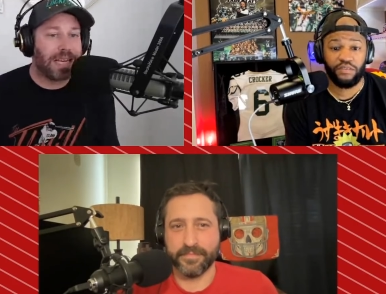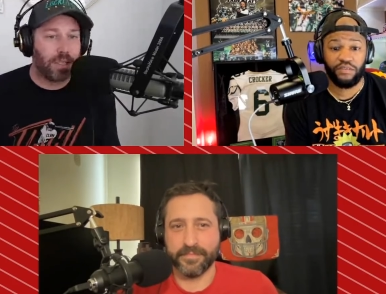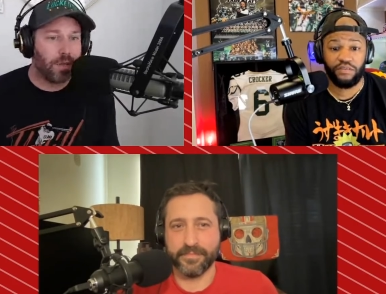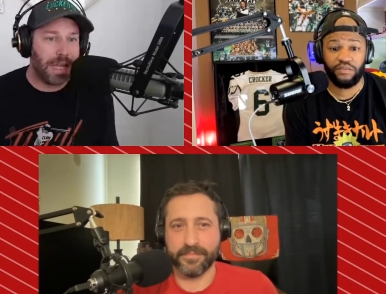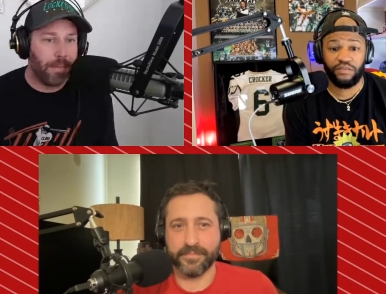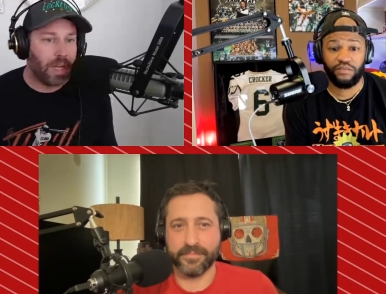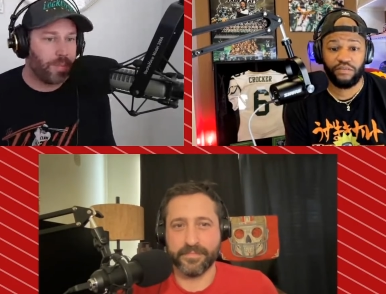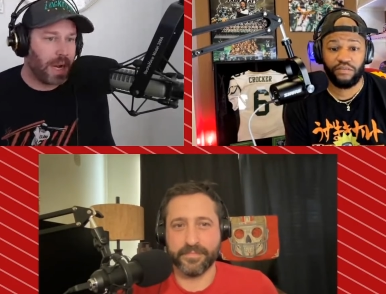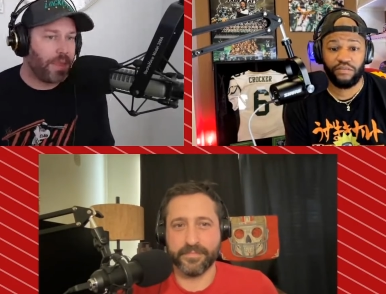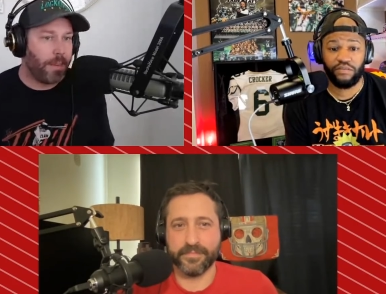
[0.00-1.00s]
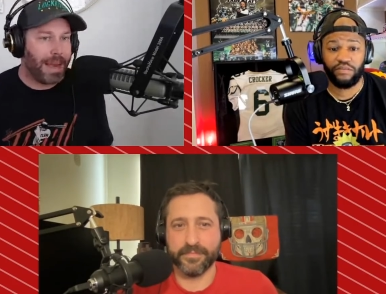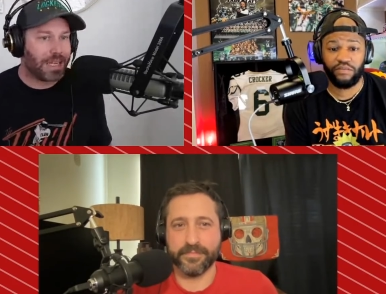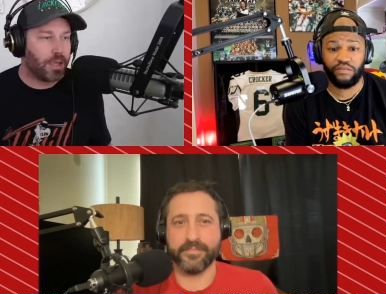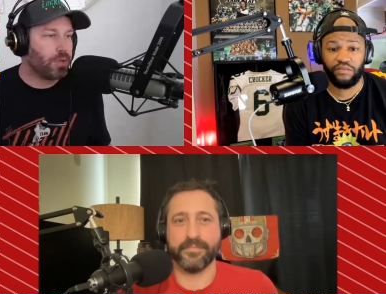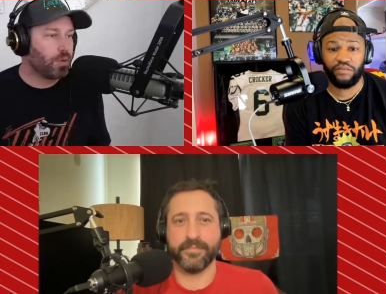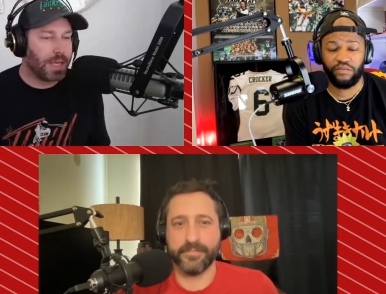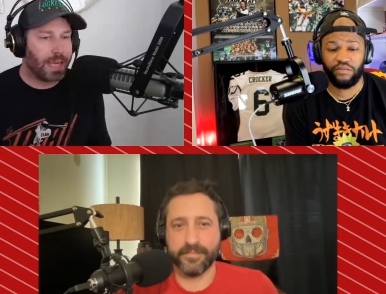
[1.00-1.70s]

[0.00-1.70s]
Speaker 1: Mac Jones that much, but I thought Mac Jones